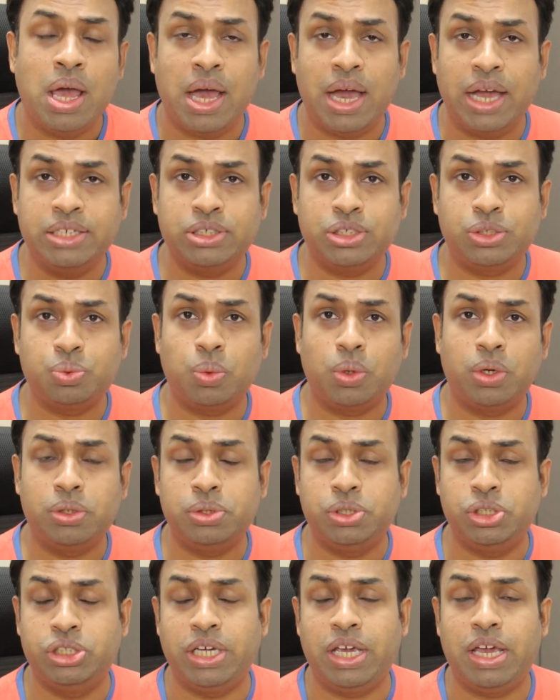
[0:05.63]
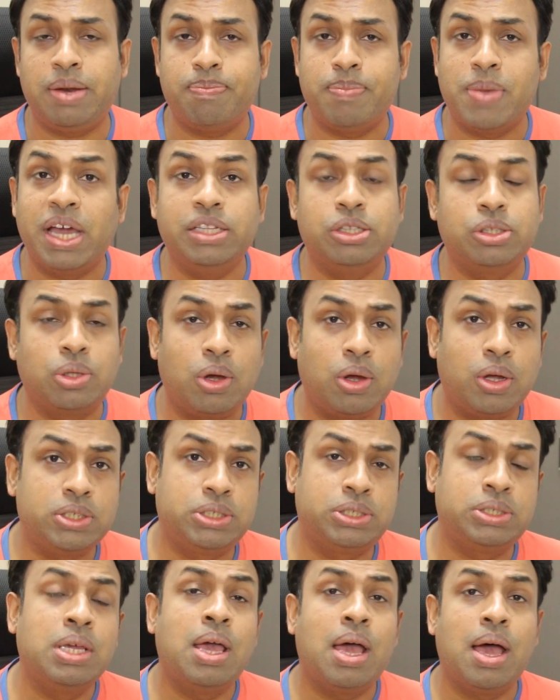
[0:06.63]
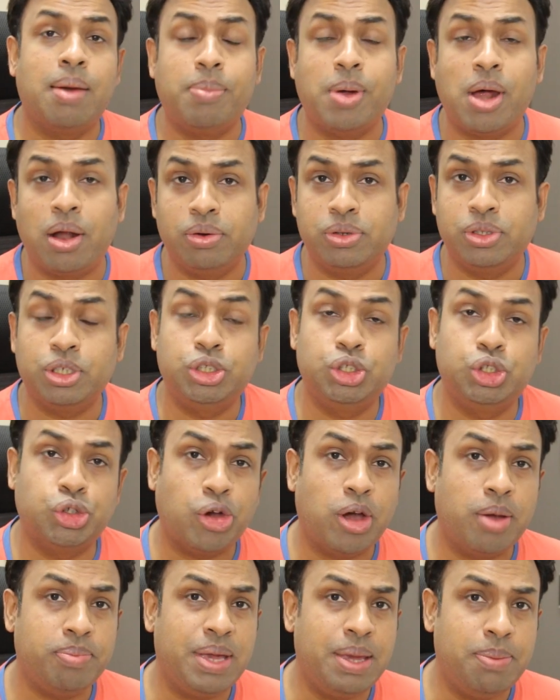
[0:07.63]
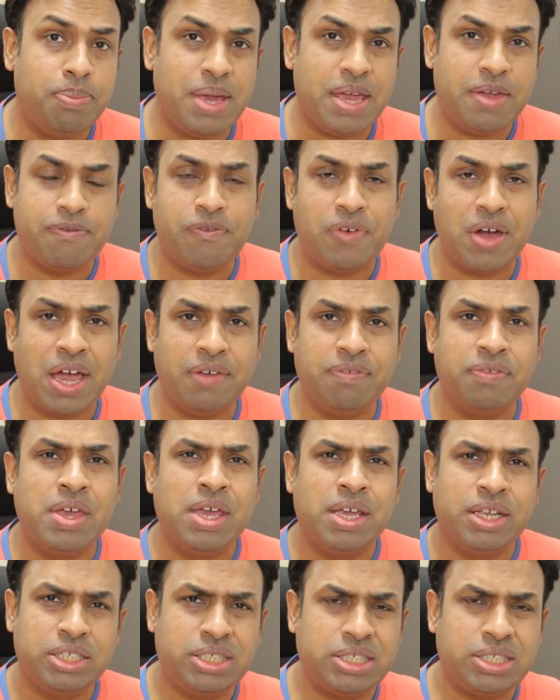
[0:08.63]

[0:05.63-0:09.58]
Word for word: I just want to share my thoughts about the Xiaomi Mi 5.